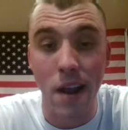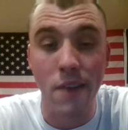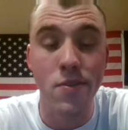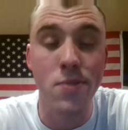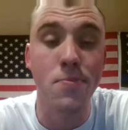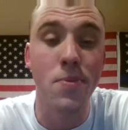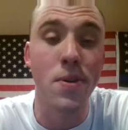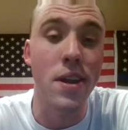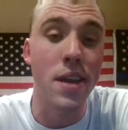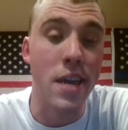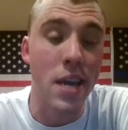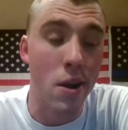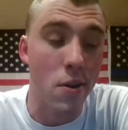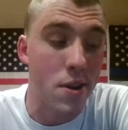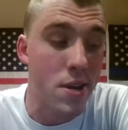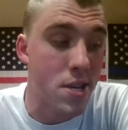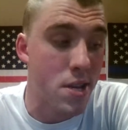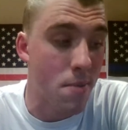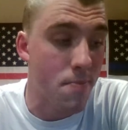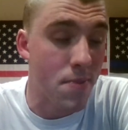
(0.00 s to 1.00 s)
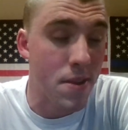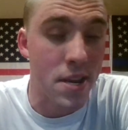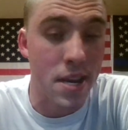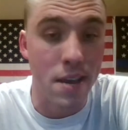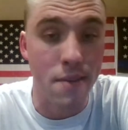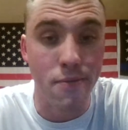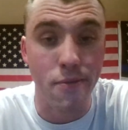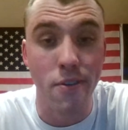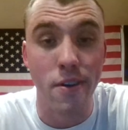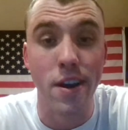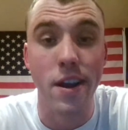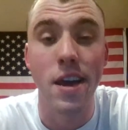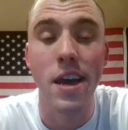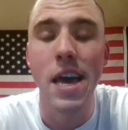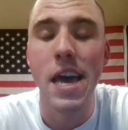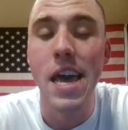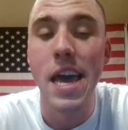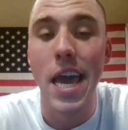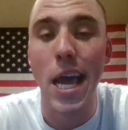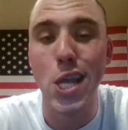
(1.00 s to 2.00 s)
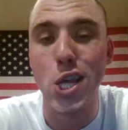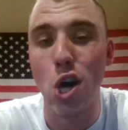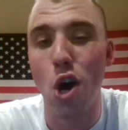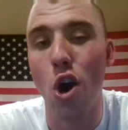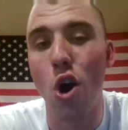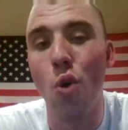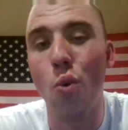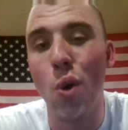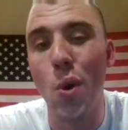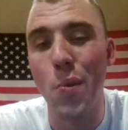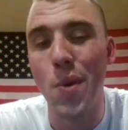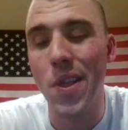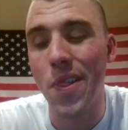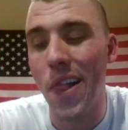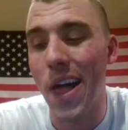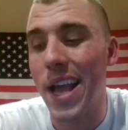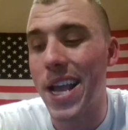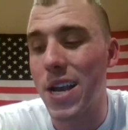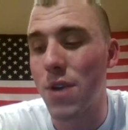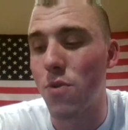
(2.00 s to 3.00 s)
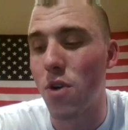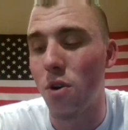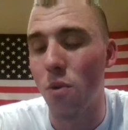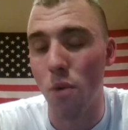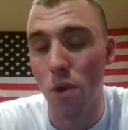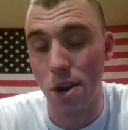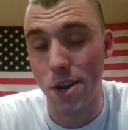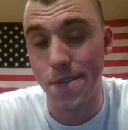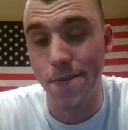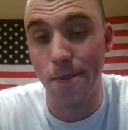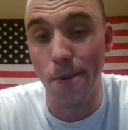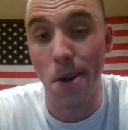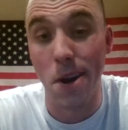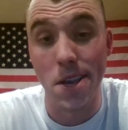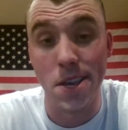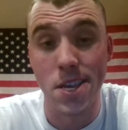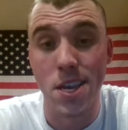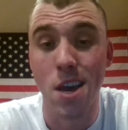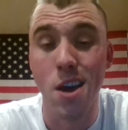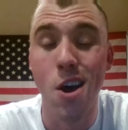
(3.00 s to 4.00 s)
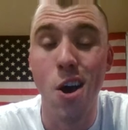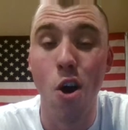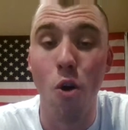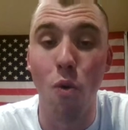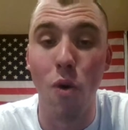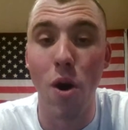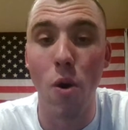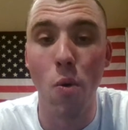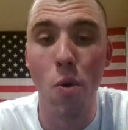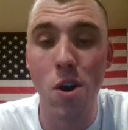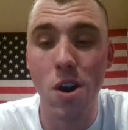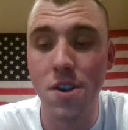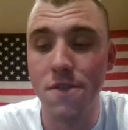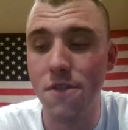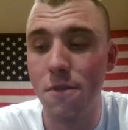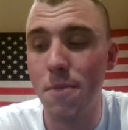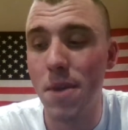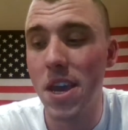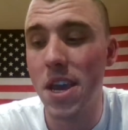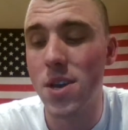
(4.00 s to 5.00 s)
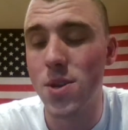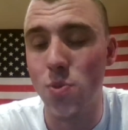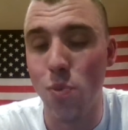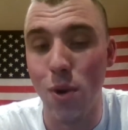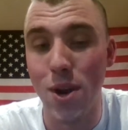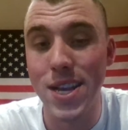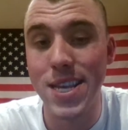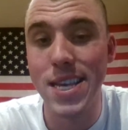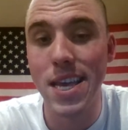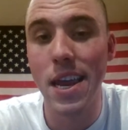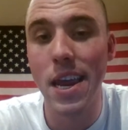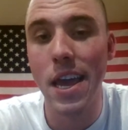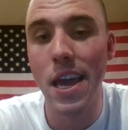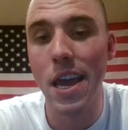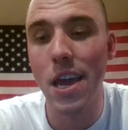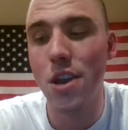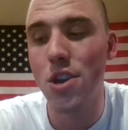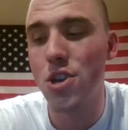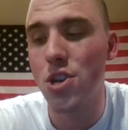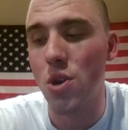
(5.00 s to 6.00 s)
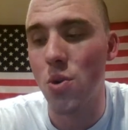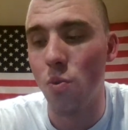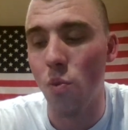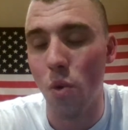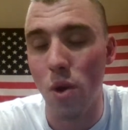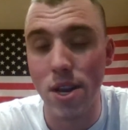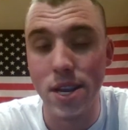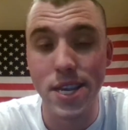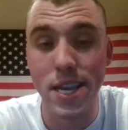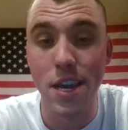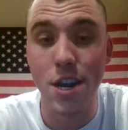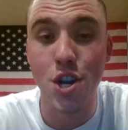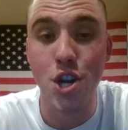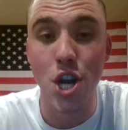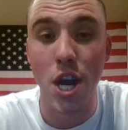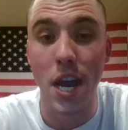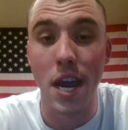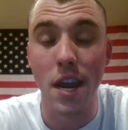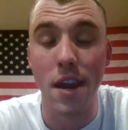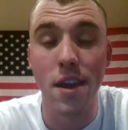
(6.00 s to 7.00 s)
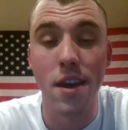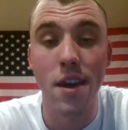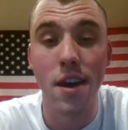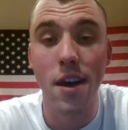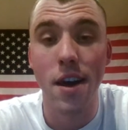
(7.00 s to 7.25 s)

Everybody carries something different. It's all what we like and what works for us. What works for me is 1 set of hinged and 1 set of chained.